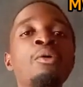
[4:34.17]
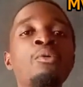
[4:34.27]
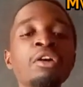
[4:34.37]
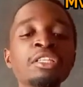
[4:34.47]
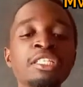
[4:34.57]

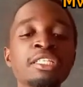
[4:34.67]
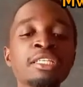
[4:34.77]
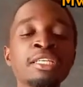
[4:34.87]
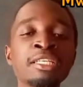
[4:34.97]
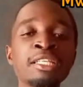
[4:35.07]

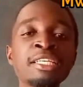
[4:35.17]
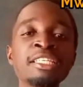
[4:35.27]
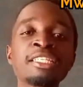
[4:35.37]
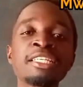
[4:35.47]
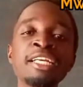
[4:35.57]
What
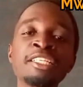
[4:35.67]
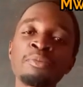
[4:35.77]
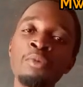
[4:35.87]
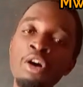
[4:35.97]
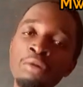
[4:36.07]
this tells
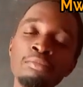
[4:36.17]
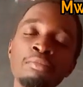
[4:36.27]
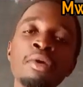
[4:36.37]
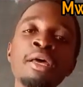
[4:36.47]
more?